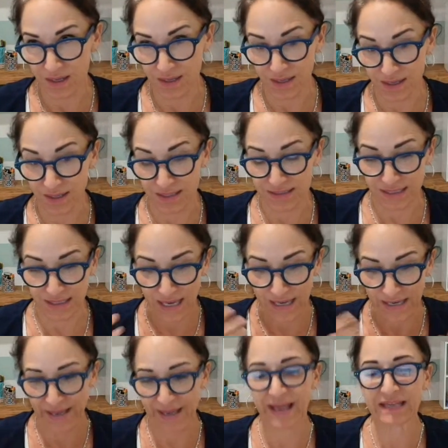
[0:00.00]
it's like I
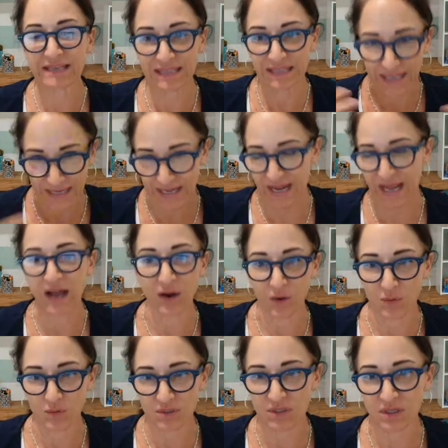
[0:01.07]
had to get it
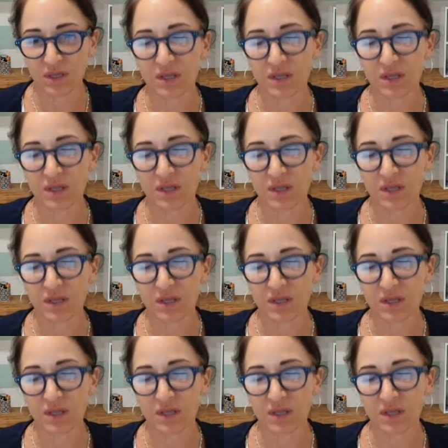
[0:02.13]
out.